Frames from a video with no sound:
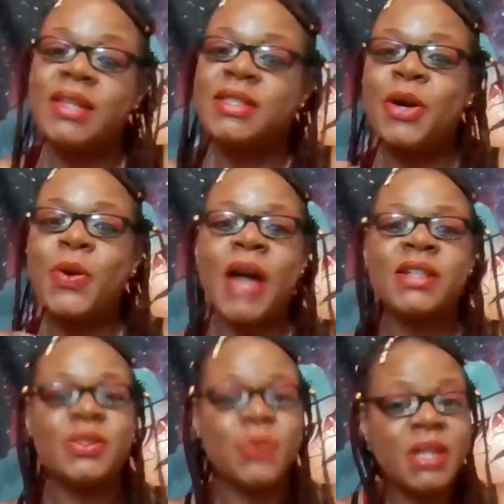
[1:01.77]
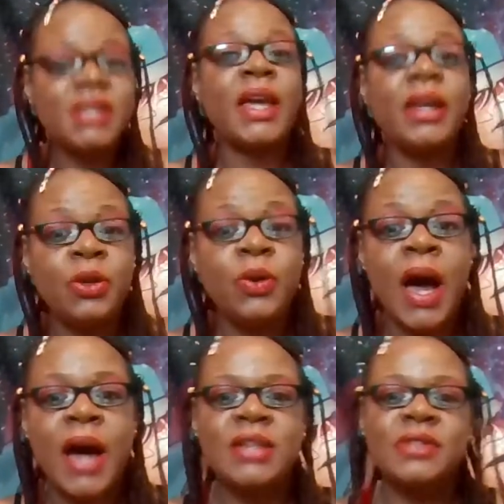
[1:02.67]
So I just want to thank you
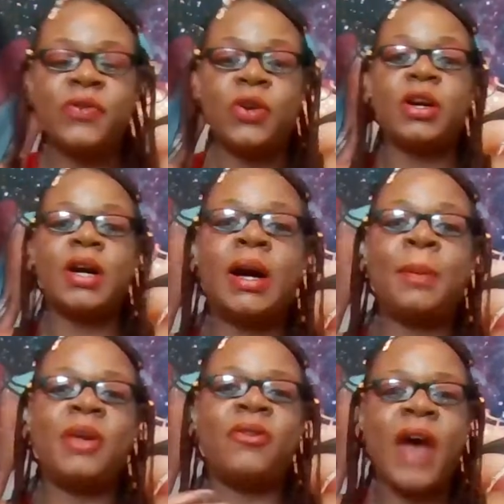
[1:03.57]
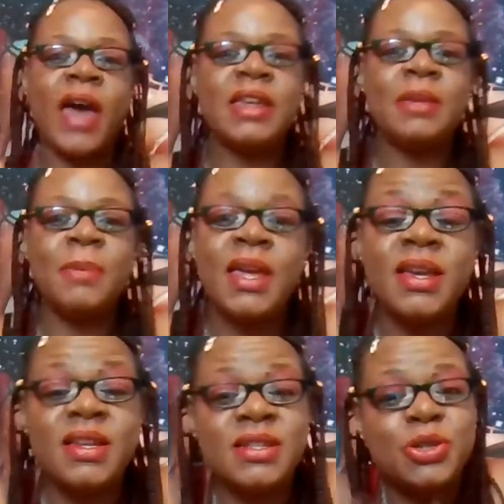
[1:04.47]
guys for inviting me
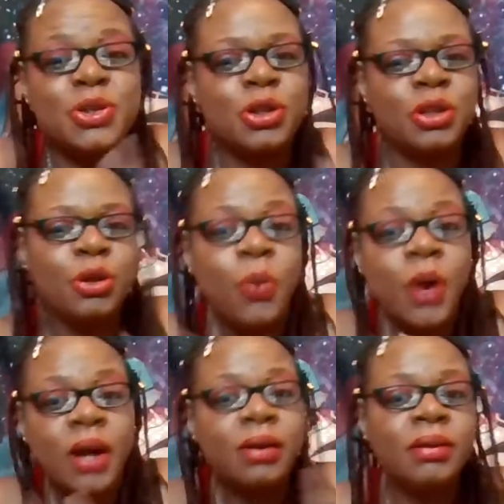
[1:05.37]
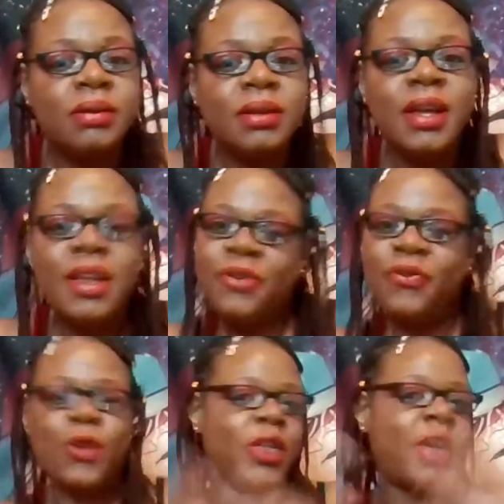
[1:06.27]
into your little world
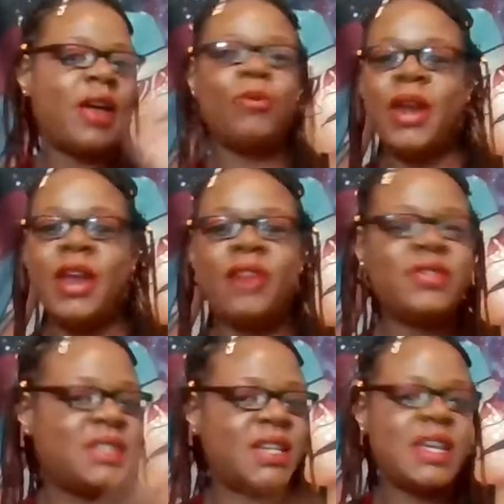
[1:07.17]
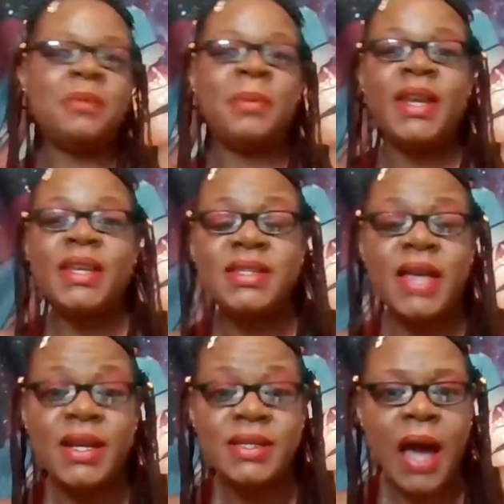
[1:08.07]
for the whatever 10 minutes
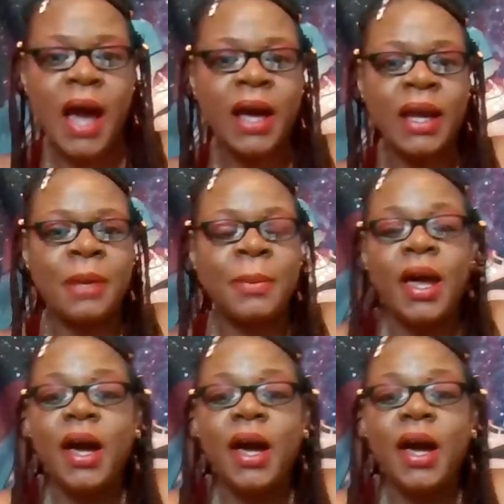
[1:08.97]
at a time.